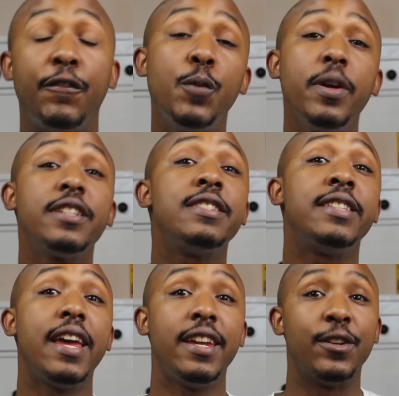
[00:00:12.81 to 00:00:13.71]
If you picked a
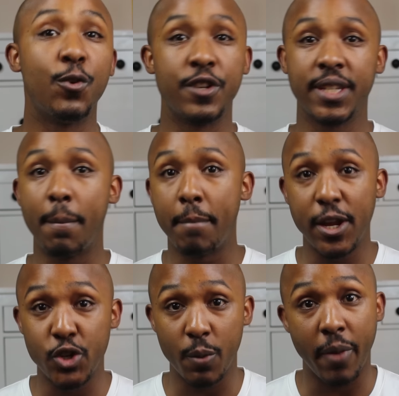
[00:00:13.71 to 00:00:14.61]
Saiyan or some
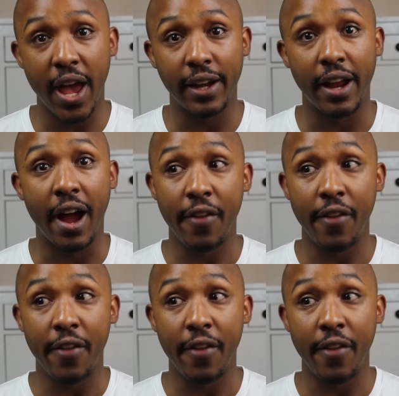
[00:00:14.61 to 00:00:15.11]
major bad guy,